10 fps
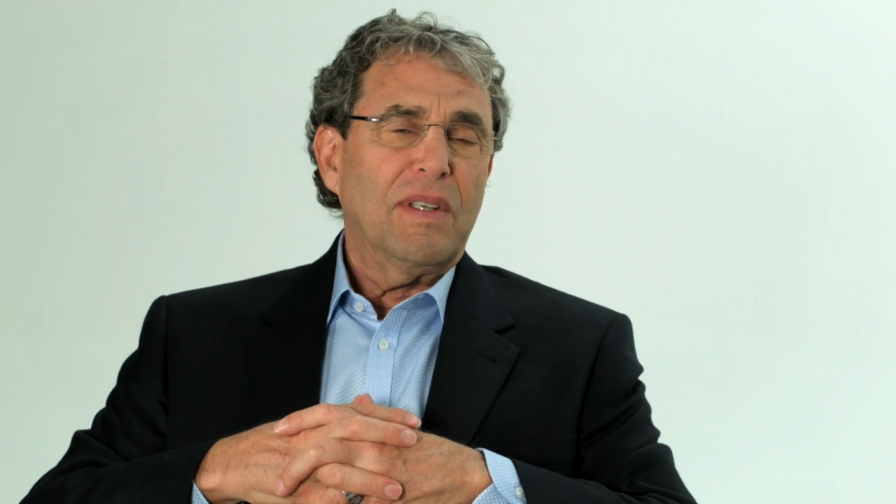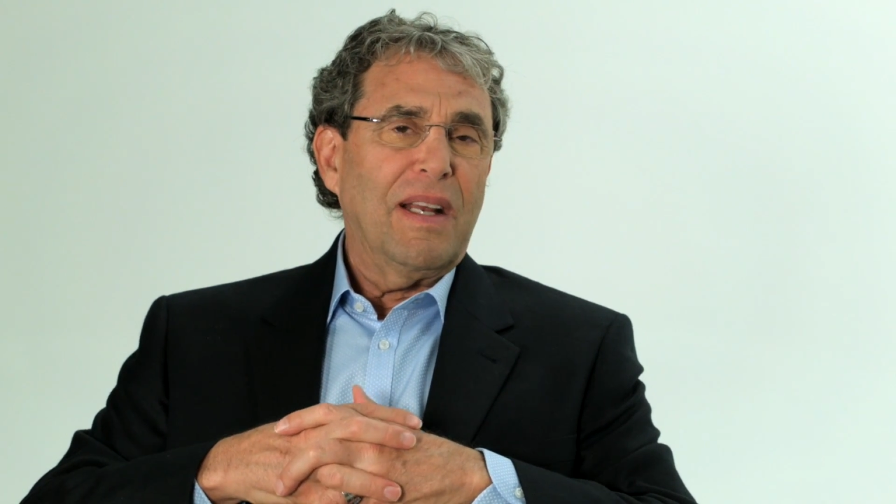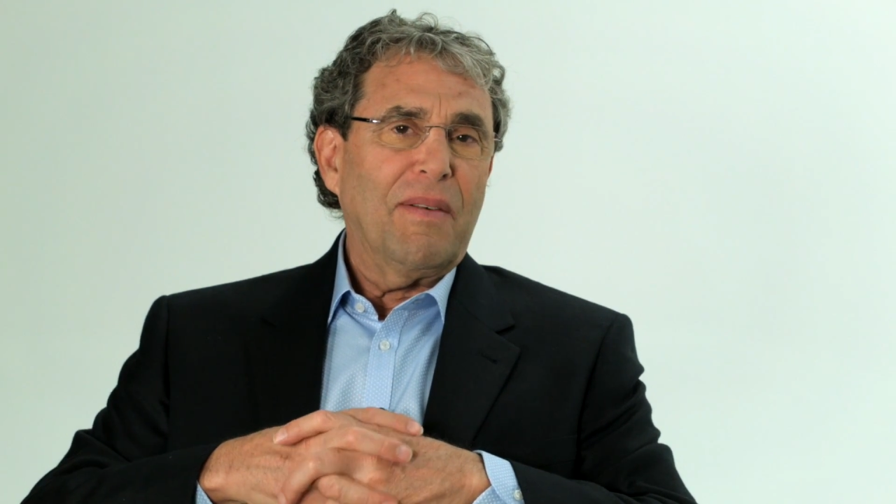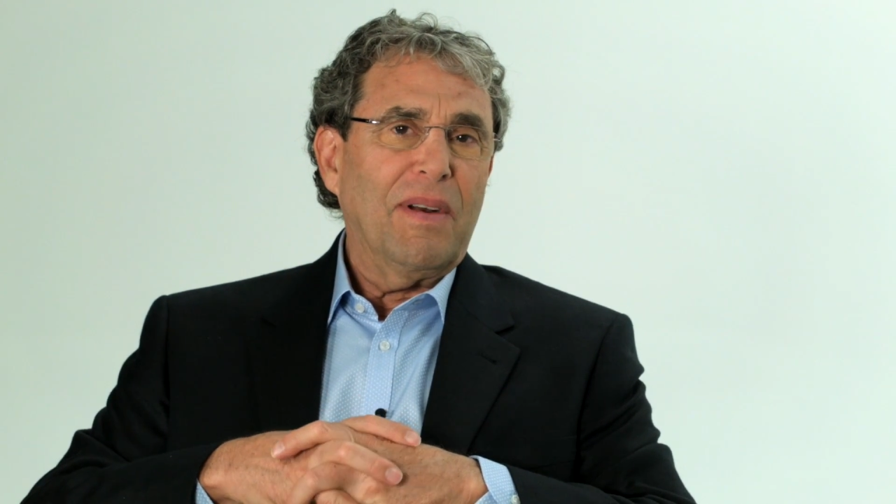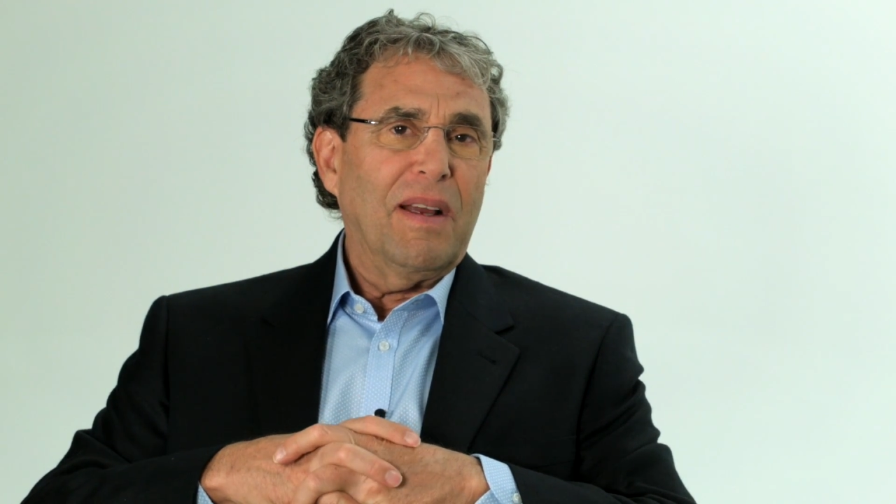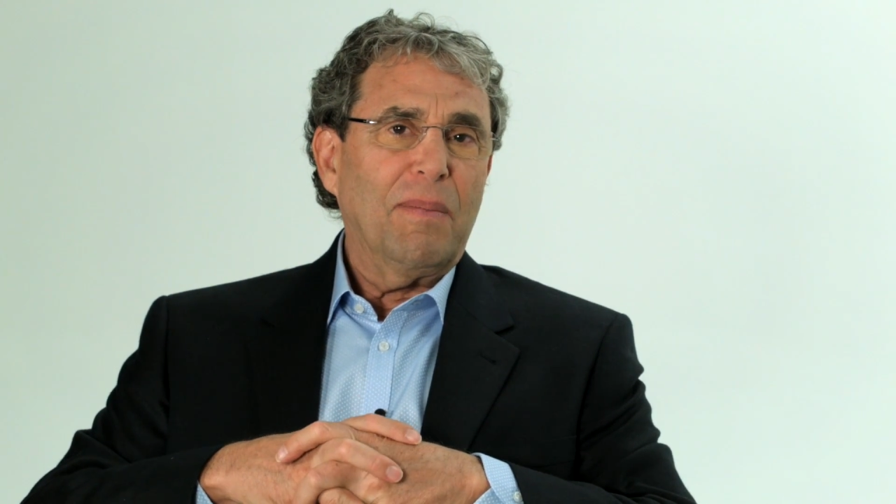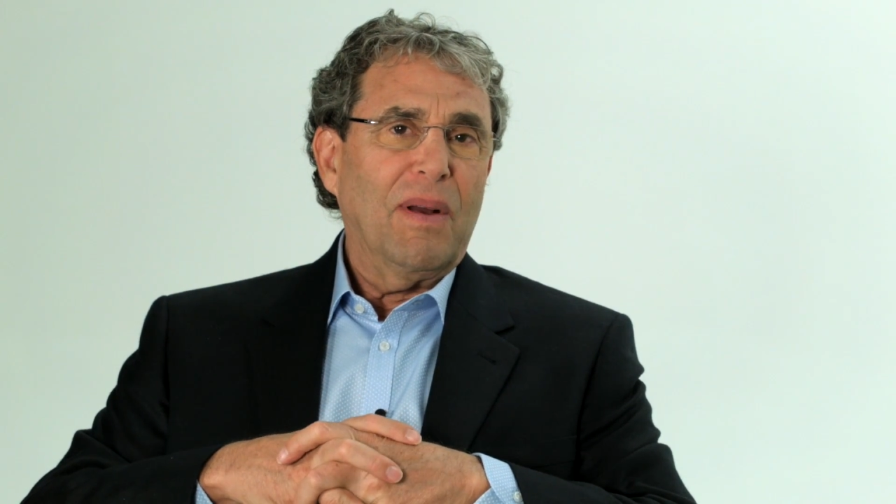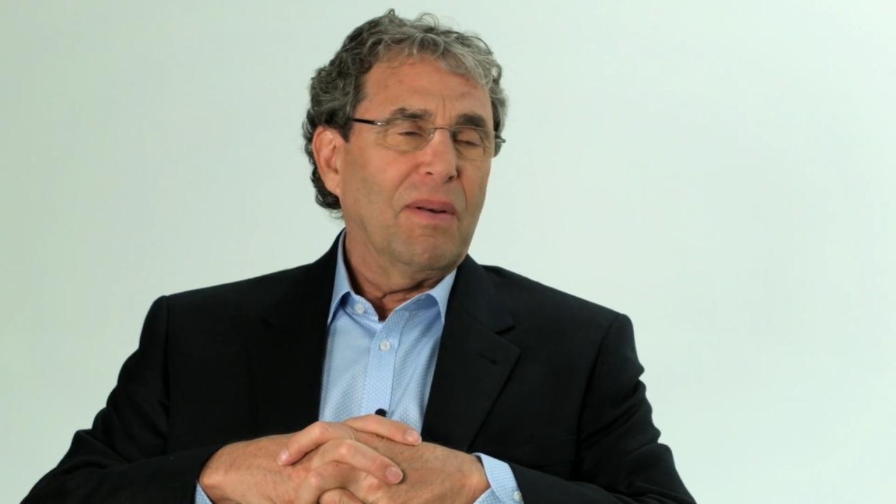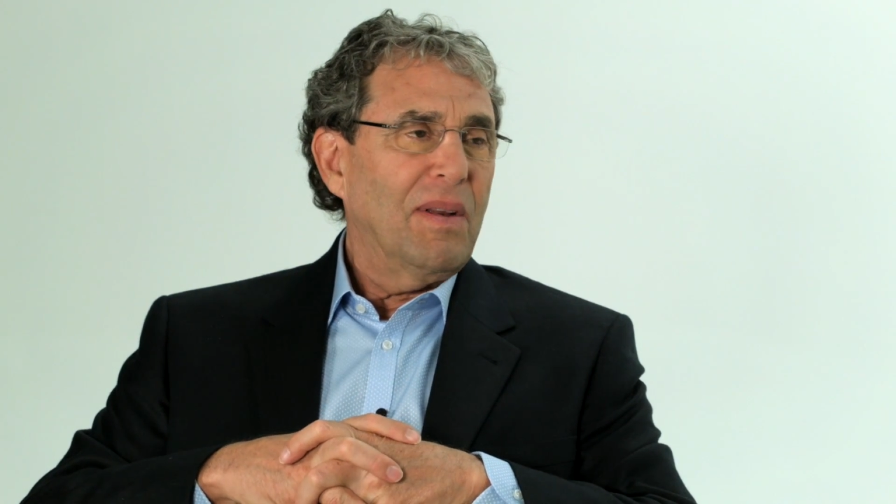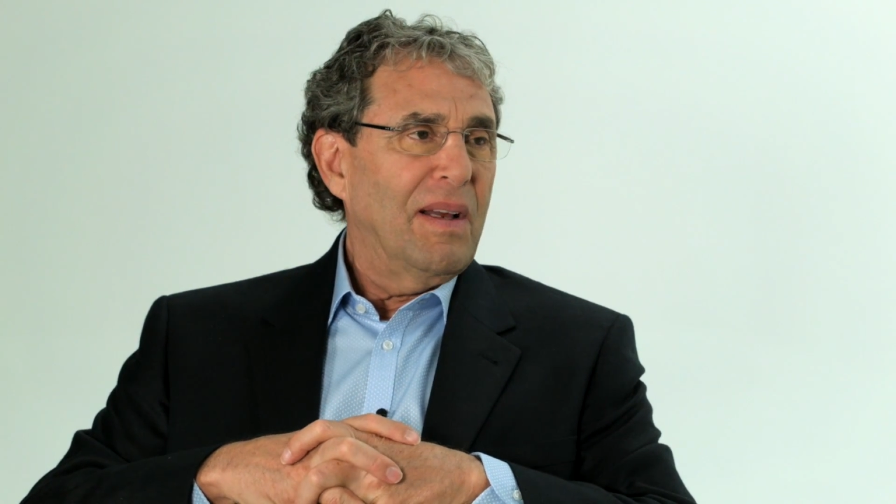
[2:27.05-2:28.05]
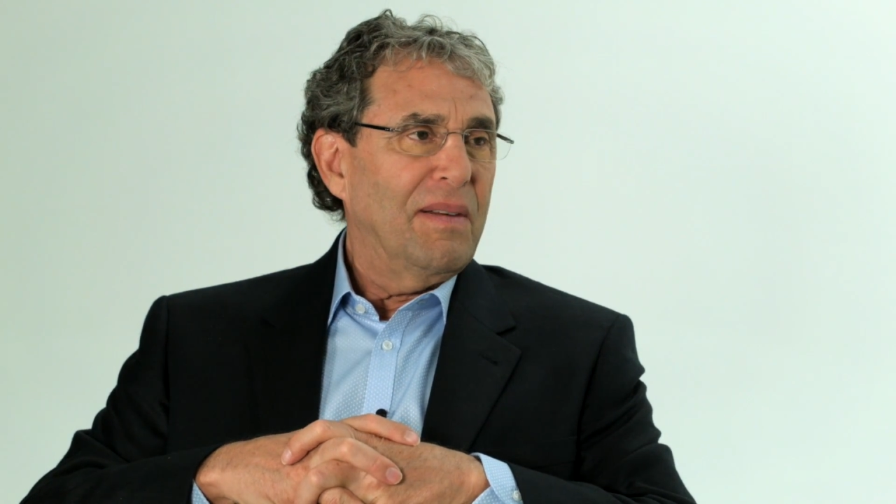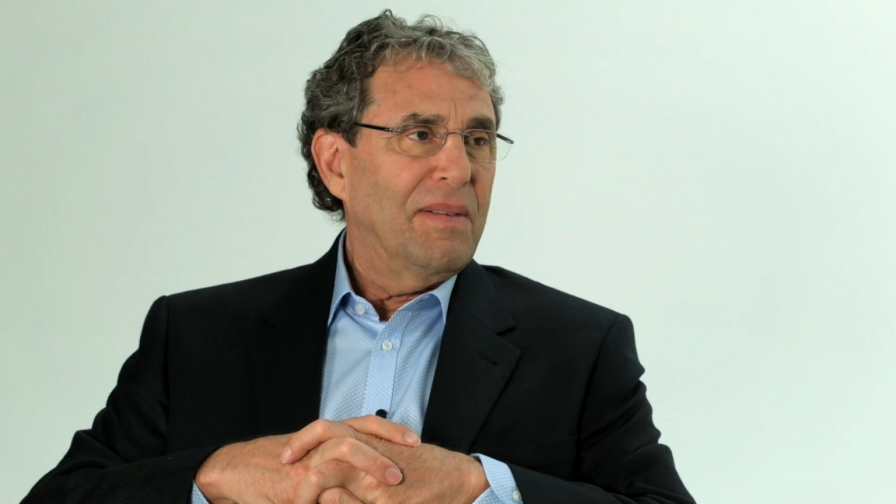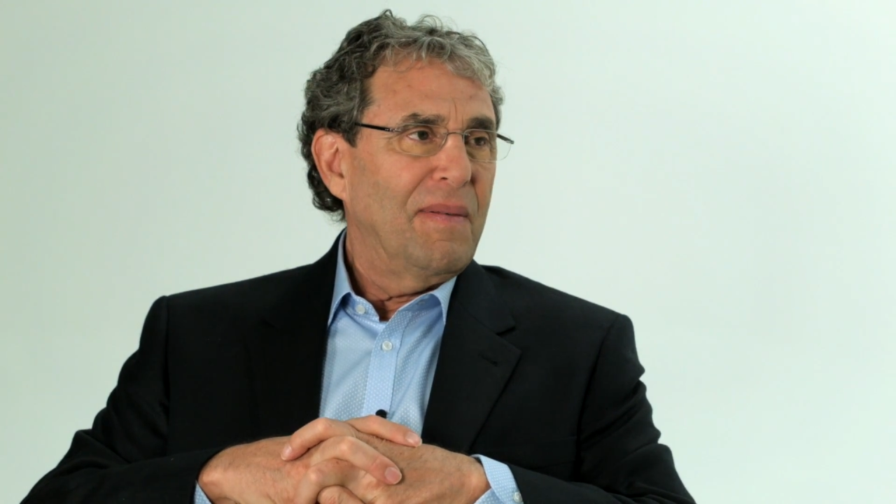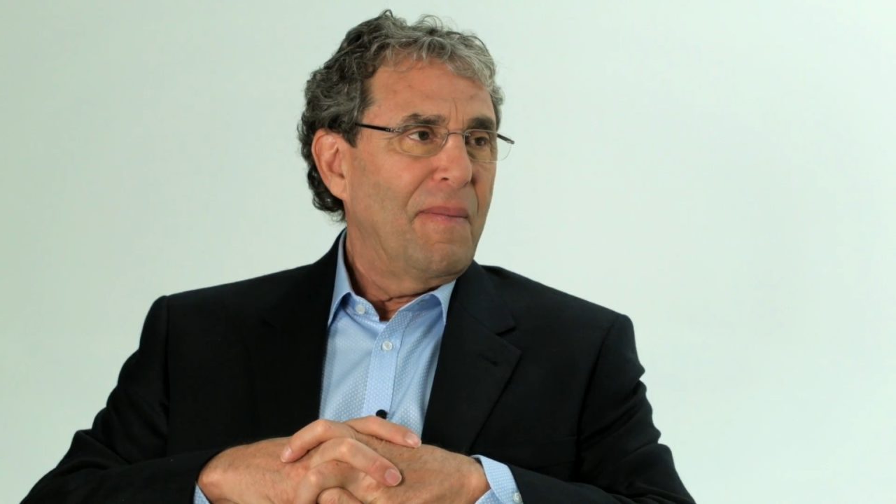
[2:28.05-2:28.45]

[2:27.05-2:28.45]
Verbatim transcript: than I ever had in my whole life.